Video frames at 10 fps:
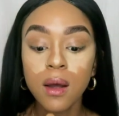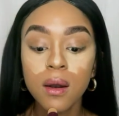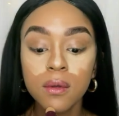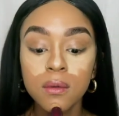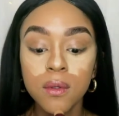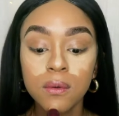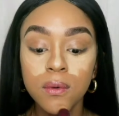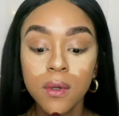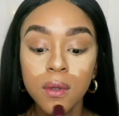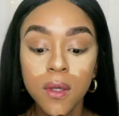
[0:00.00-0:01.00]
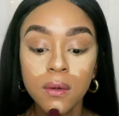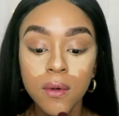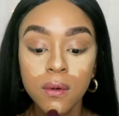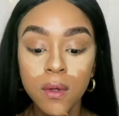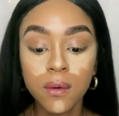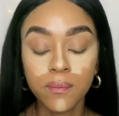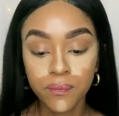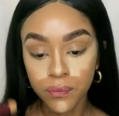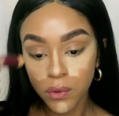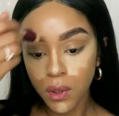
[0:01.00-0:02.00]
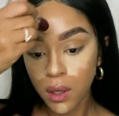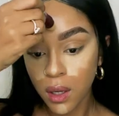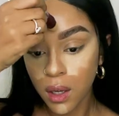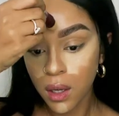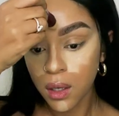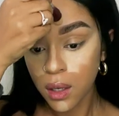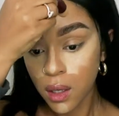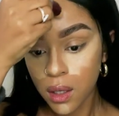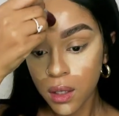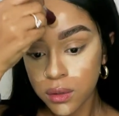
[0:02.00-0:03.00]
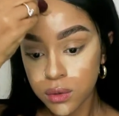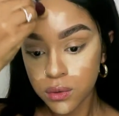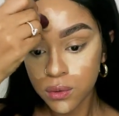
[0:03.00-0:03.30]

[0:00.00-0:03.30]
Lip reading: I like to do it here. And I like